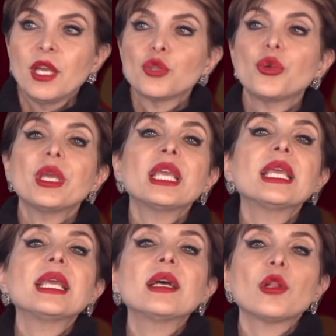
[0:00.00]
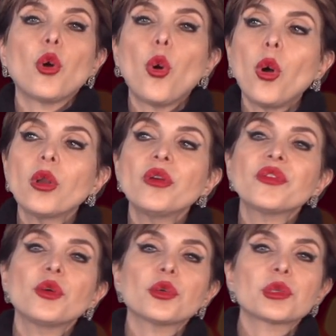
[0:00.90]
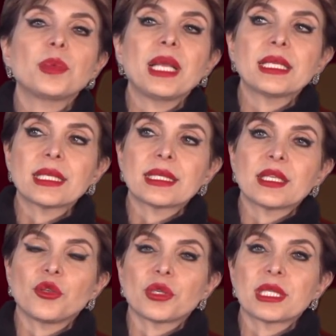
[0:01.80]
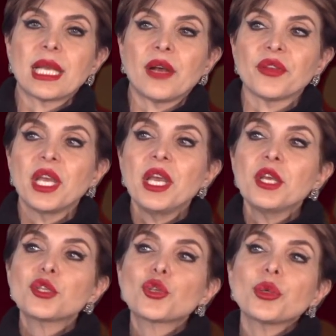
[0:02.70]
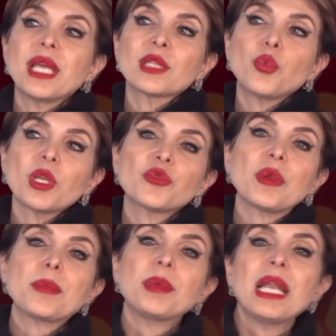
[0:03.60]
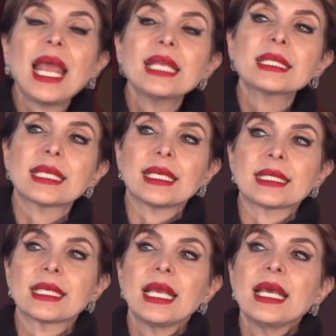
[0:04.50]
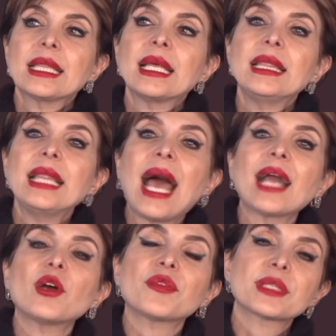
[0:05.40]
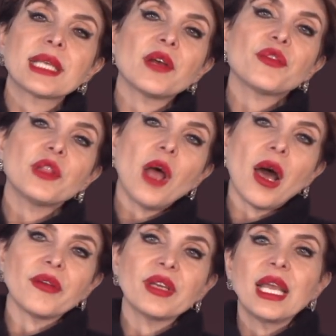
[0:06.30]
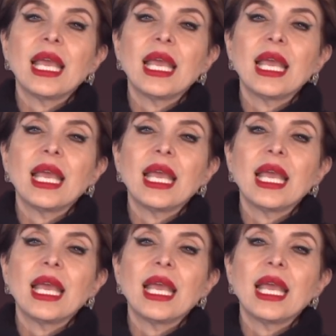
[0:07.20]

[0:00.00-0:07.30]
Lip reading: to heal all of those places in yourself, so that what replaces the lack of self-love